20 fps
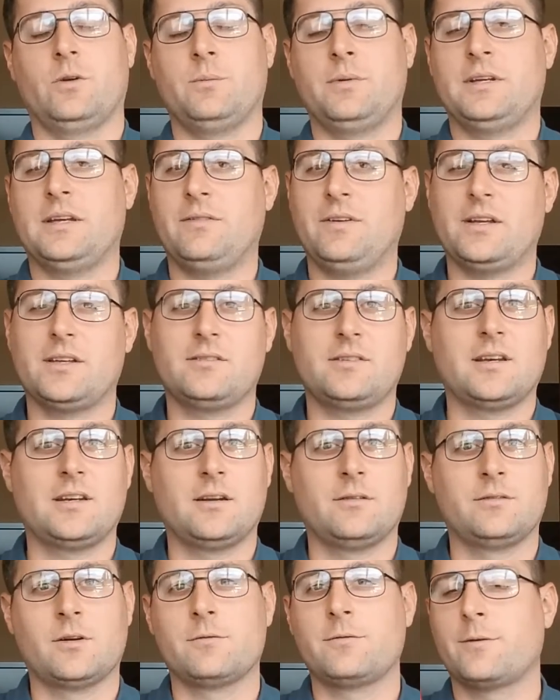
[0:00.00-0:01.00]
We've been giving
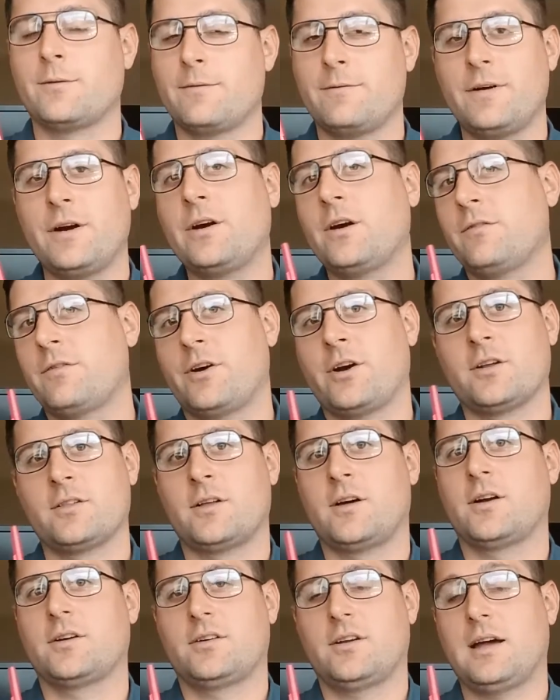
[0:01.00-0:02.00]
incentives out for a very, very
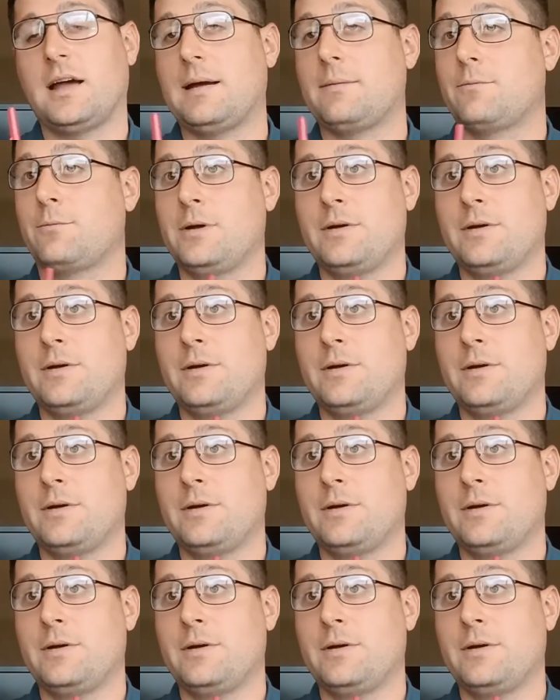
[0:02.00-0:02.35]
long time.